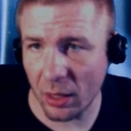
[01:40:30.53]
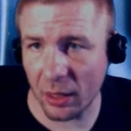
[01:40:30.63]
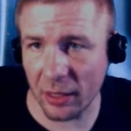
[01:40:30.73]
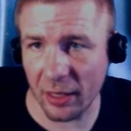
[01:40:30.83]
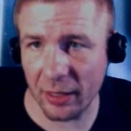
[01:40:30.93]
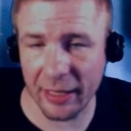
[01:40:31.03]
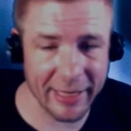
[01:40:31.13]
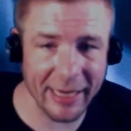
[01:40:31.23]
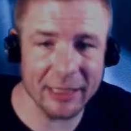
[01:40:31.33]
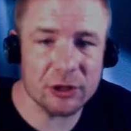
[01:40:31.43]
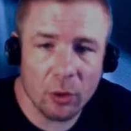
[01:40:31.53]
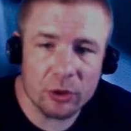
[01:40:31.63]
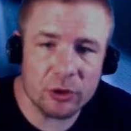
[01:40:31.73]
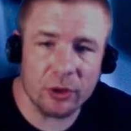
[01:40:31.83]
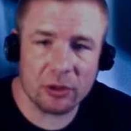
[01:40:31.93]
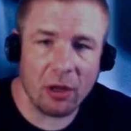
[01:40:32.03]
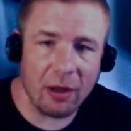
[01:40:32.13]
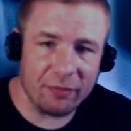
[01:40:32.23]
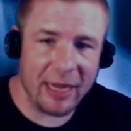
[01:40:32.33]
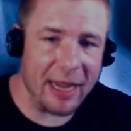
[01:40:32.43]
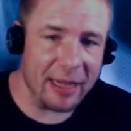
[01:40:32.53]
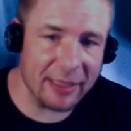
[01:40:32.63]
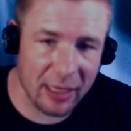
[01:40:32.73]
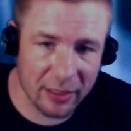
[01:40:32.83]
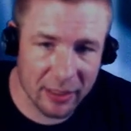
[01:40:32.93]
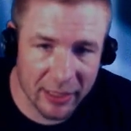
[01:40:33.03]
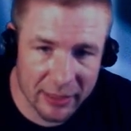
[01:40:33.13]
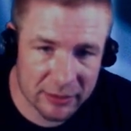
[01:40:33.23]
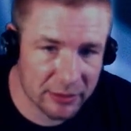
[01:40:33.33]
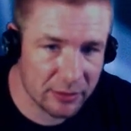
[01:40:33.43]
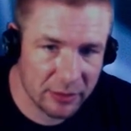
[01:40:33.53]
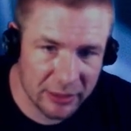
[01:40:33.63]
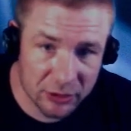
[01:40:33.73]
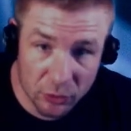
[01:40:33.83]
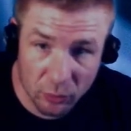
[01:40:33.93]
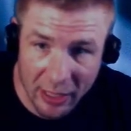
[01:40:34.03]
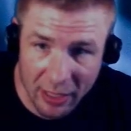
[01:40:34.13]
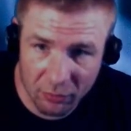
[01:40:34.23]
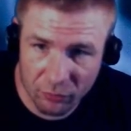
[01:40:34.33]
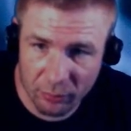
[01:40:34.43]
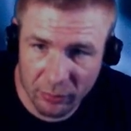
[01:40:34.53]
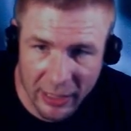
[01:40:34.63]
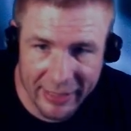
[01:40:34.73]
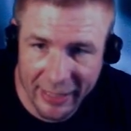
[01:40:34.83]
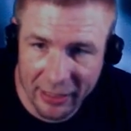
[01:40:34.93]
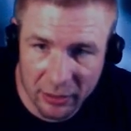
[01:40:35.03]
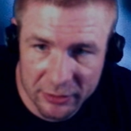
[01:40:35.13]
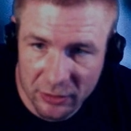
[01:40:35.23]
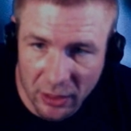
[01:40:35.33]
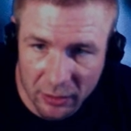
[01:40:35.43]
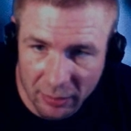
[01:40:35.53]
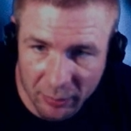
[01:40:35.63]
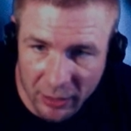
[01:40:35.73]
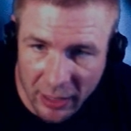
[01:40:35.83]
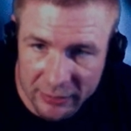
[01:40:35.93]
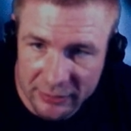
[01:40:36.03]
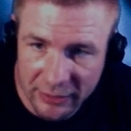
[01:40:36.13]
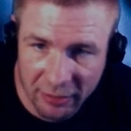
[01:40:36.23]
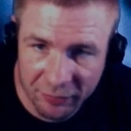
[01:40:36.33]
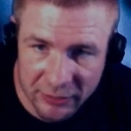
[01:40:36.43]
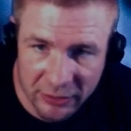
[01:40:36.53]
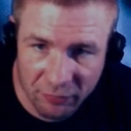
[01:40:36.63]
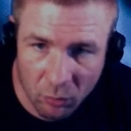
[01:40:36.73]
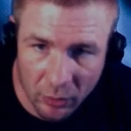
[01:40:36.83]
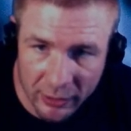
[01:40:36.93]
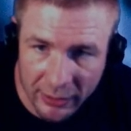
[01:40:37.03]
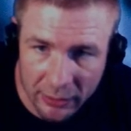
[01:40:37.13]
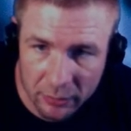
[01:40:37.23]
and I can't show it to you, so I'll have to add that on the next. It's too loud. I can't. It's not letting me like see if it's even working.